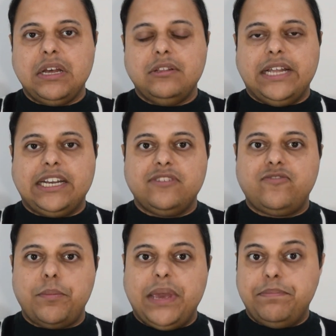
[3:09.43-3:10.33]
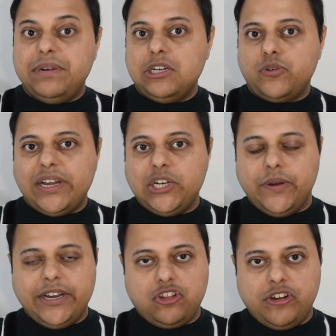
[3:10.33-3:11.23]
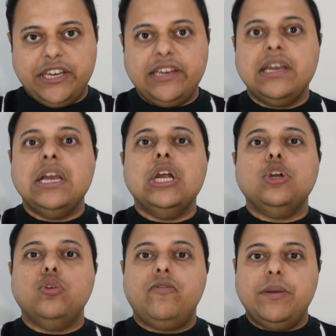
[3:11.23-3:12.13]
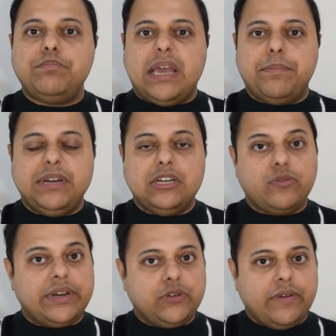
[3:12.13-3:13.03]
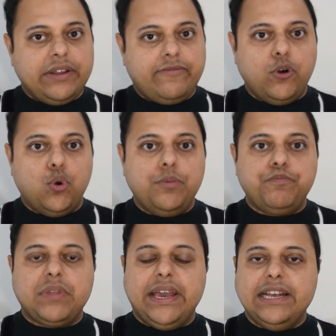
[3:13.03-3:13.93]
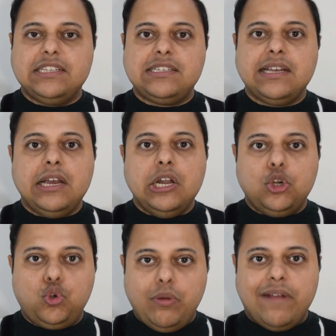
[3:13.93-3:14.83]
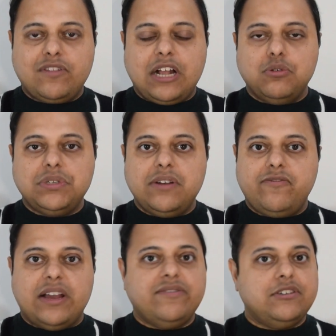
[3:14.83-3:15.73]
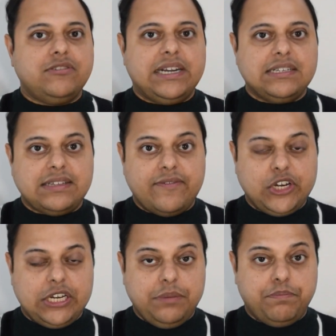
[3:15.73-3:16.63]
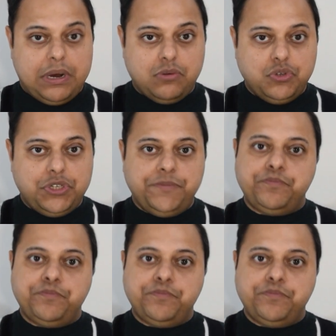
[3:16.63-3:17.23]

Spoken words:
that is from April 2023 to 5th April 2024, is £12,570.